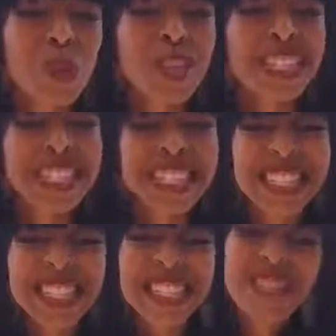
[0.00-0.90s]
We
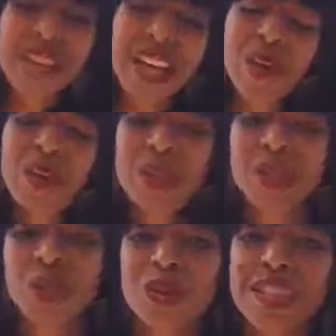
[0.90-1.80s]
distance ourselves. I don't want to be
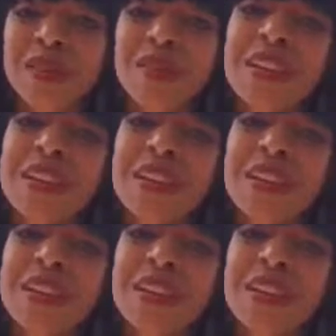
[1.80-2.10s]
associated with